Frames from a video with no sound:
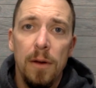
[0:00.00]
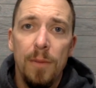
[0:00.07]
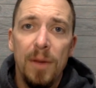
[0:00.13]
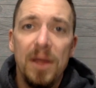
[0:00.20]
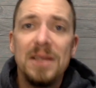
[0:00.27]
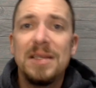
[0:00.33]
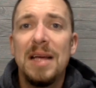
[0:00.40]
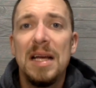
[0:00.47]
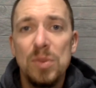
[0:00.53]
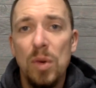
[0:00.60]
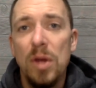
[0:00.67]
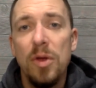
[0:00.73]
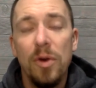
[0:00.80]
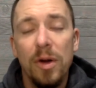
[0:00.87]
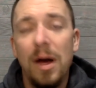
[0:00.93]
Because guess
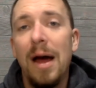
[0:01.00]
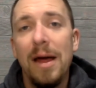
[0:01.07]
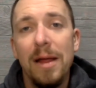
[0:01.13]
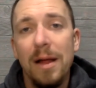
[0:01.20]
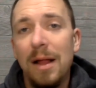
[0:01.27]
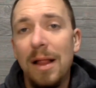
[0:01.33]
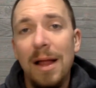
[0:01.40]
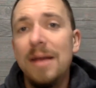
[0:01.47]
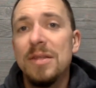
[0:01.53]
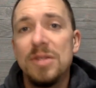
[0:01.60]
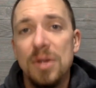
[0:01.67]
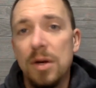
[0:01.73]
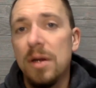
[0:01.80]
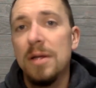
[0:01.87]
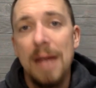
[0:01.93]
what? Your clients
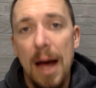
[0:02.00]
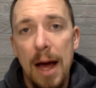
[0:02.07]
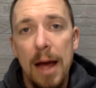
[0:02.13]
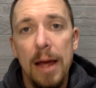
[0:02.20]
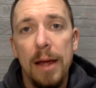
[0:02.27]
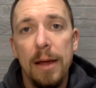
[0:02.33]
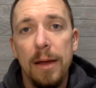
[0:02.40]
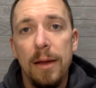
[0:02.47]
are going to die.